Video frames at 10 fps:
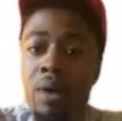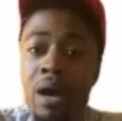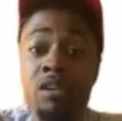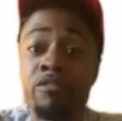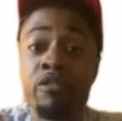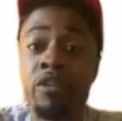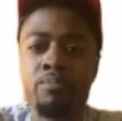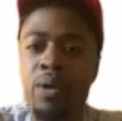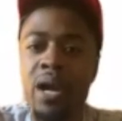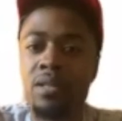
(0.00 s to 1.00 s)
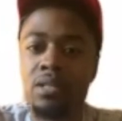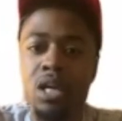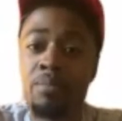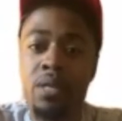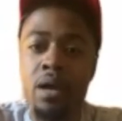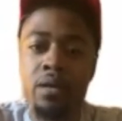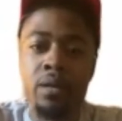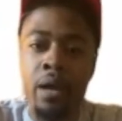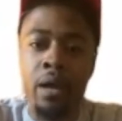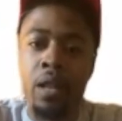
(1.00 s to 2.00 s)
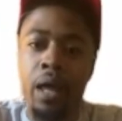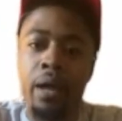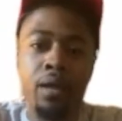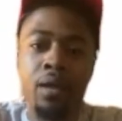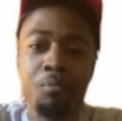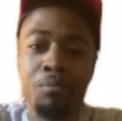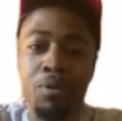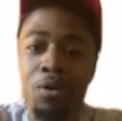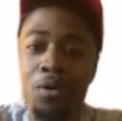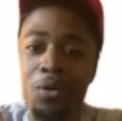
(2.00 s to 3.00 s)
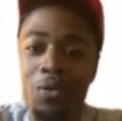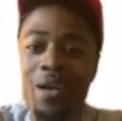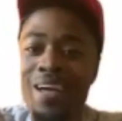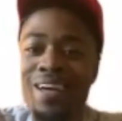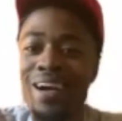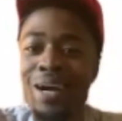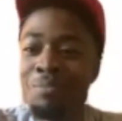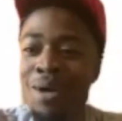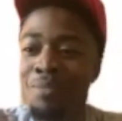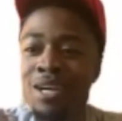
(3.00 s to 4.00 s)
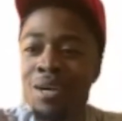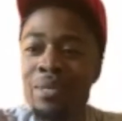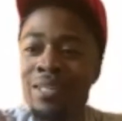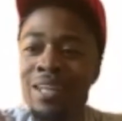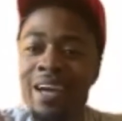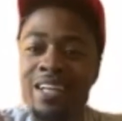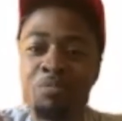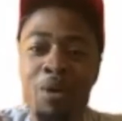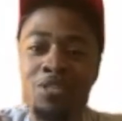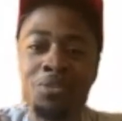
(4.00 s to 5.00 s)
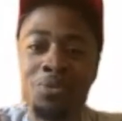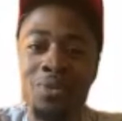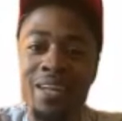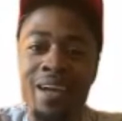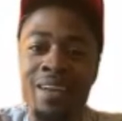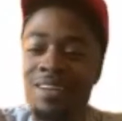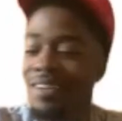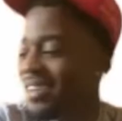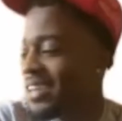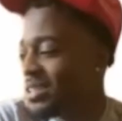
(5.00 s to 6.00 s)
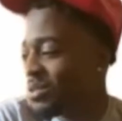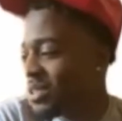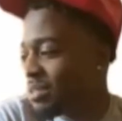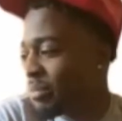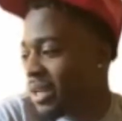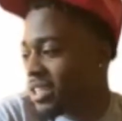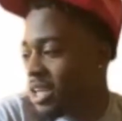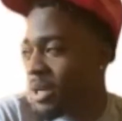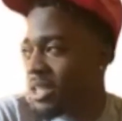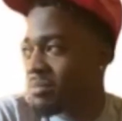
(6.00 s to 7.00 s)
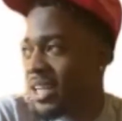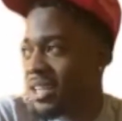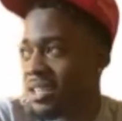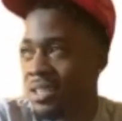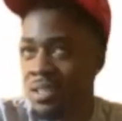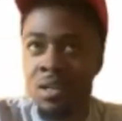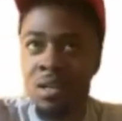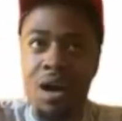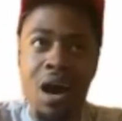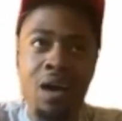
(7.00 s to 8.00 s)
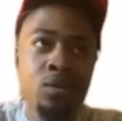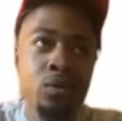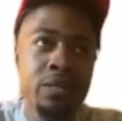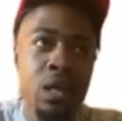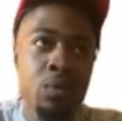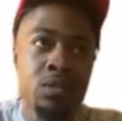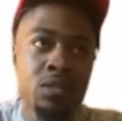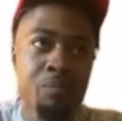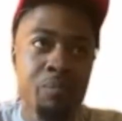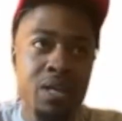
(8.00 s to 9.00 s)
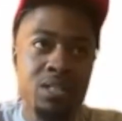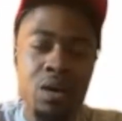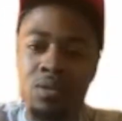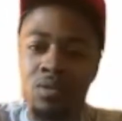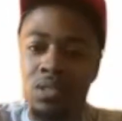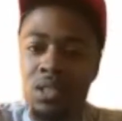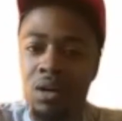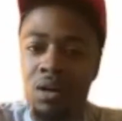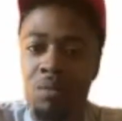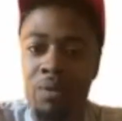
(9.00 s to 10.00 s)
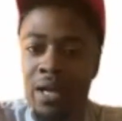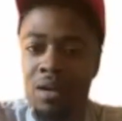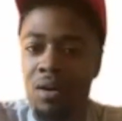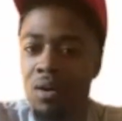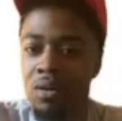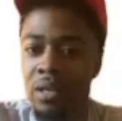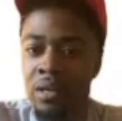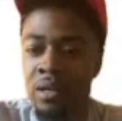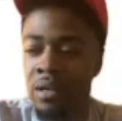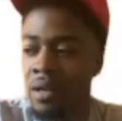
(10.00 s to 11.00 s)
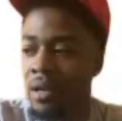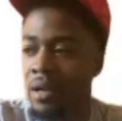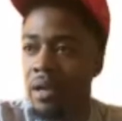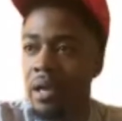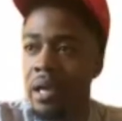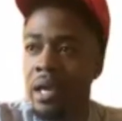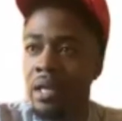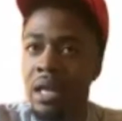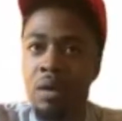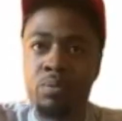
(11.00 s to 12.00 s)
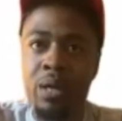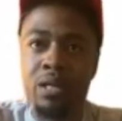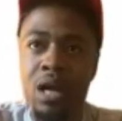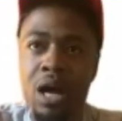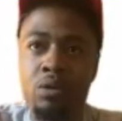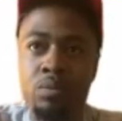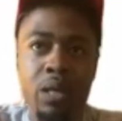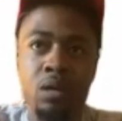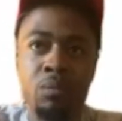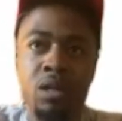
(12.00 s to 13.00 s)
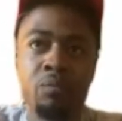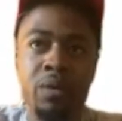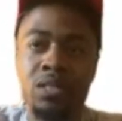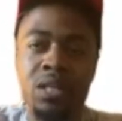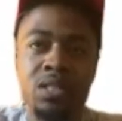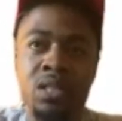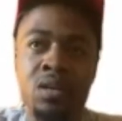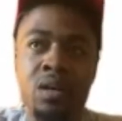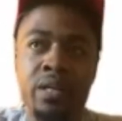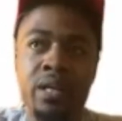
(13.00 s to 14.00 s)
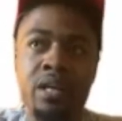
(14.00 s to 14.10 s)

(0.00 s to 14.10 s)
I didn't flip practice upside down. Like bro, I'm coming like it's personal today, and these were just my teammates. But that's because I knew that they was the best I was gonna see all year, and I was probably gonna be the best they seen all year.